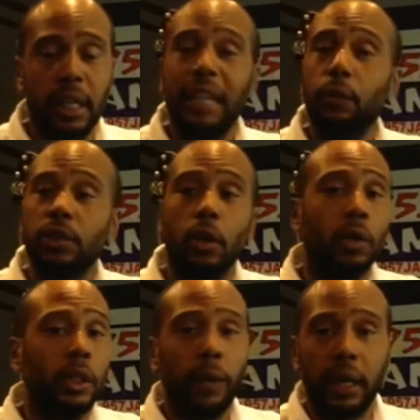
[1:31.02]
and it was
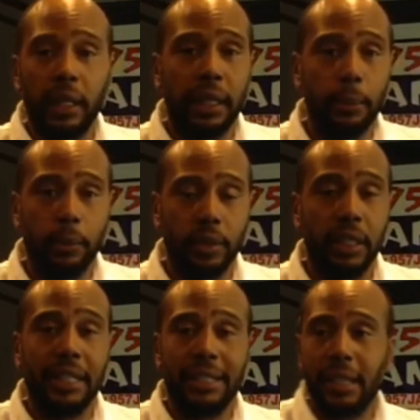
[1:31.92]
only record
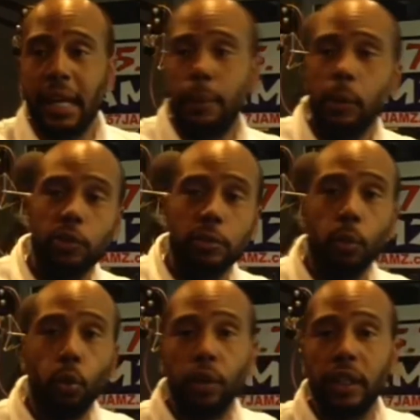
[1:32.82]
labels. And at the time, it was
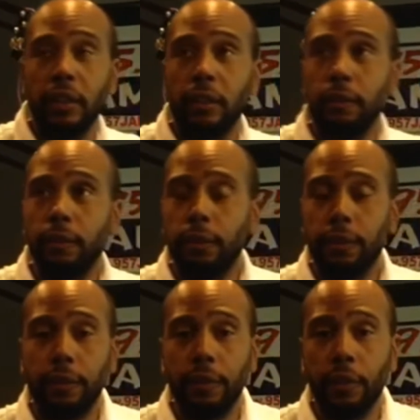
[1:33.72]
more than
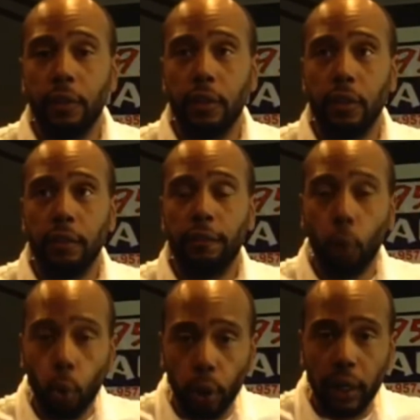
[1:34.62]

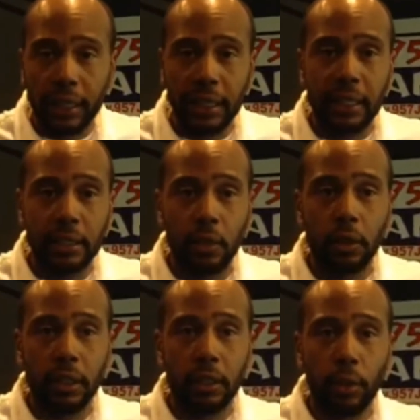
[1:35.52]
four. I think it's
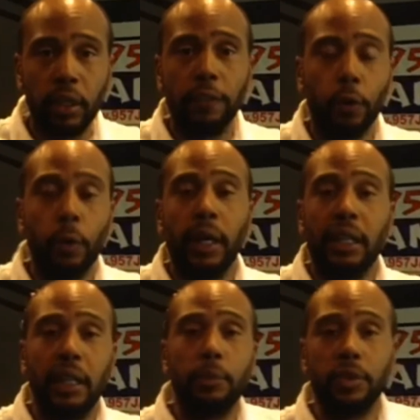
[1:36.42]
only three or four
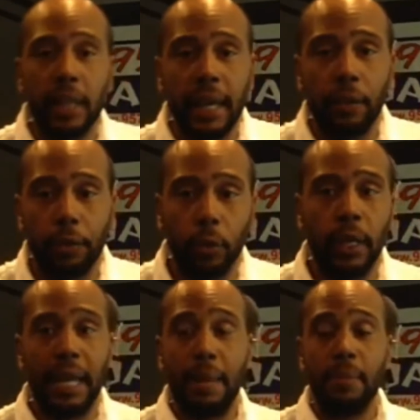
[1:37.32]
record labels now. So
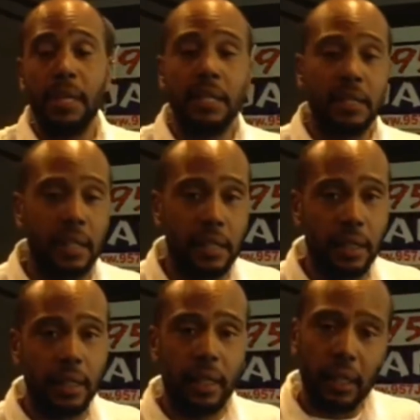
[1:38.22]
what that means
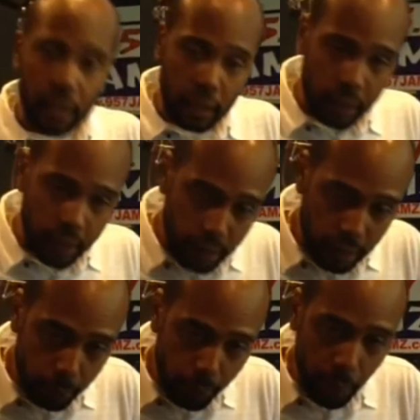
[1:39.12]
is
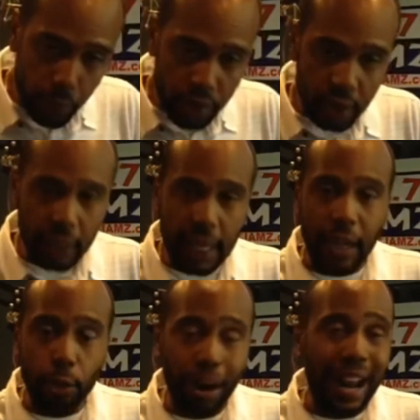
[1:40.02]
the person
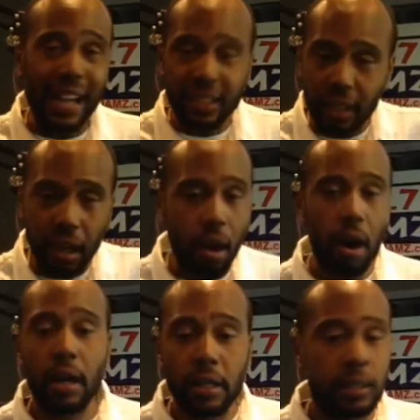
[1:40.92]
that grinds the
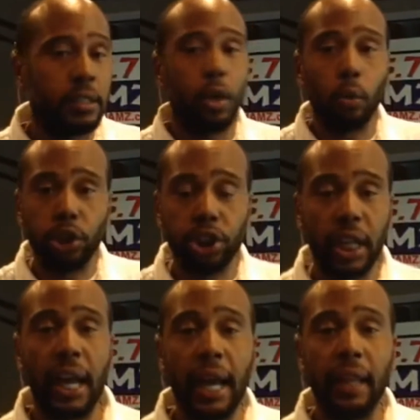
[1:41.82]
hardest is gonna
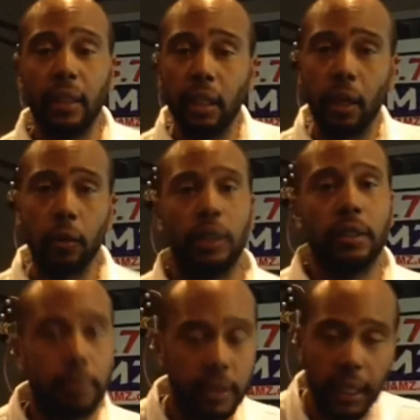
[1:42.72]
shine the
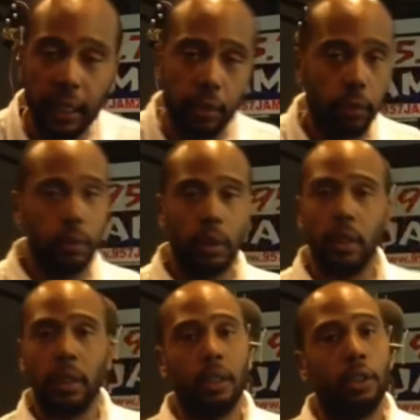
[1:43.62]
longest. I'm telling
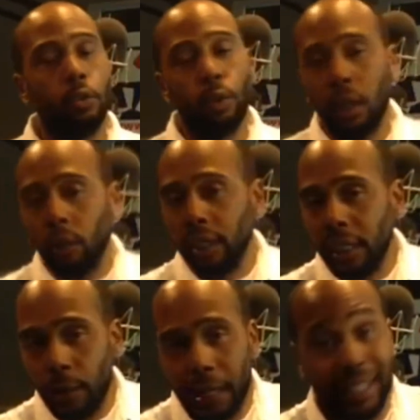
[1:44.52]
you, you really don't
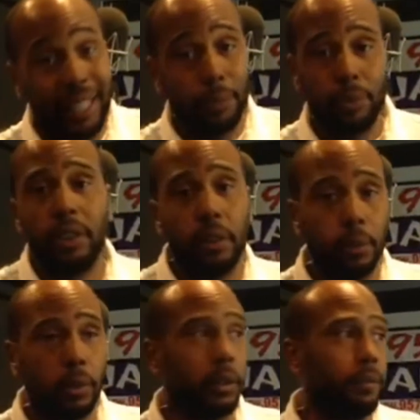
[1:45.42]
need record labels
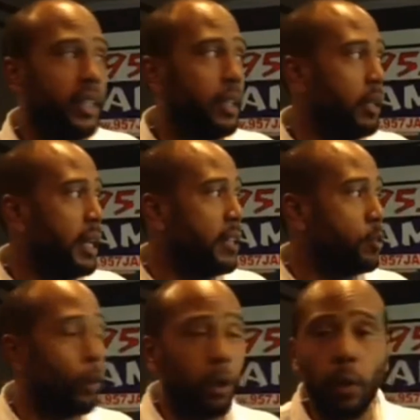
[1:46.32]
anymore. internet
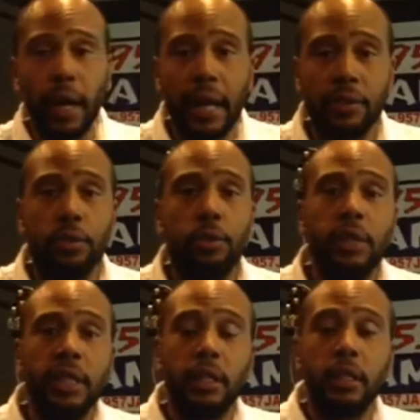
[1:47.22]
is worldwide, so
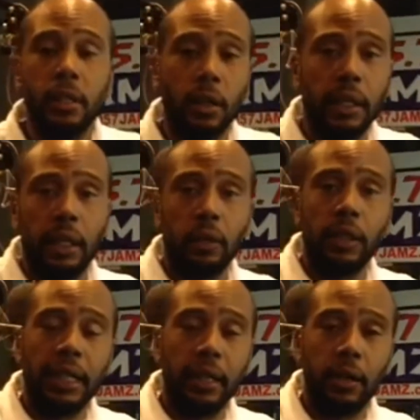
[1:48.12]
you get good on,
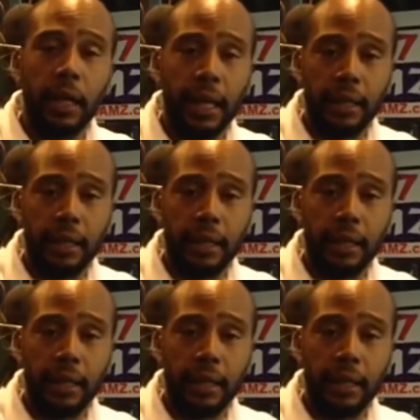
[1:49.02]
on the internet,